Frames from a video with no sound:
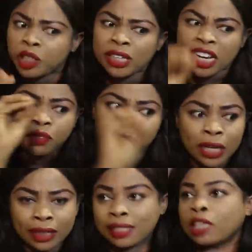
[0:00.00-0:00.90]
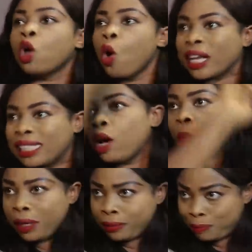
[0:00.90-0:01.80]
make sure there is food in this house. Okay,
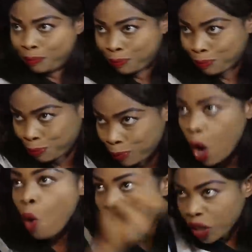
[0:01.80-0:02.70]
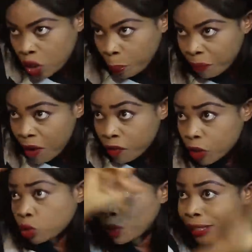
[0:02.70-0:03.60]
tell me, what did you prepare
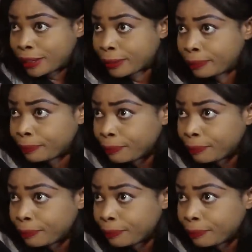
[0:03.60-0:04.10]
for us to eat?